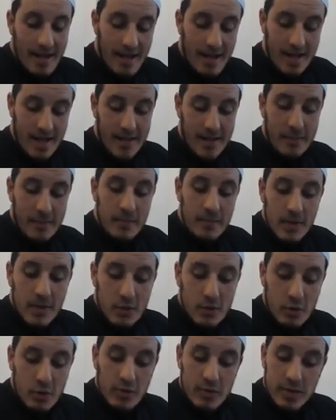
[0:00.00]
um,
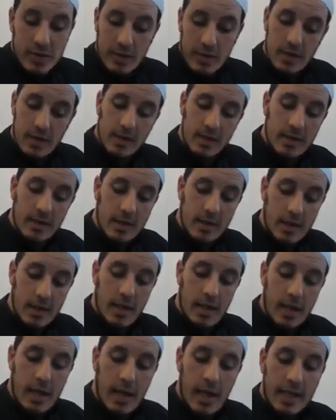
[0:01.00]
so,
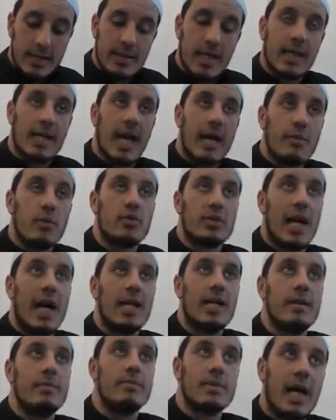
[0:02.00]
and then Abu
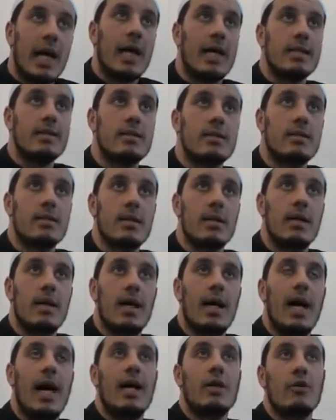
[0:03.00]
Talib died,
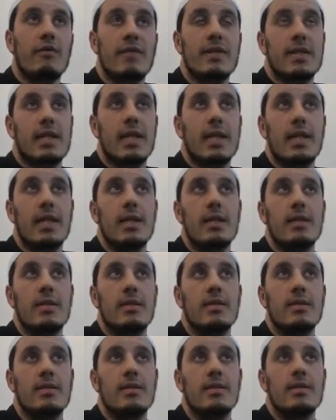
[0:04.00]
and
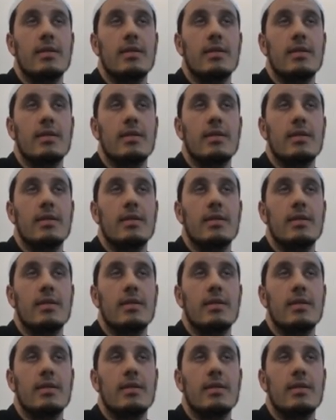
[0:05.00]
obviously,